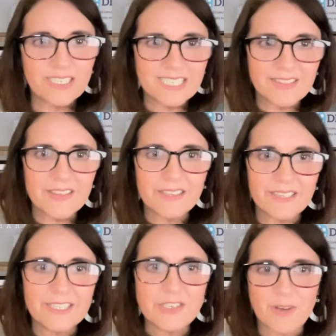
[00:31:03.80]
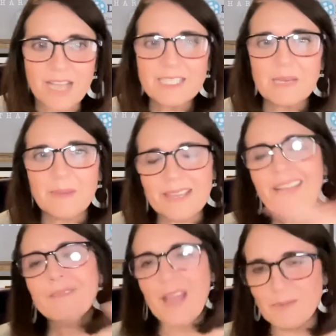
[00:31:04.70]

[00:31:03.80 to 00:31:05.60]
did the hysteroscopy. Yeah,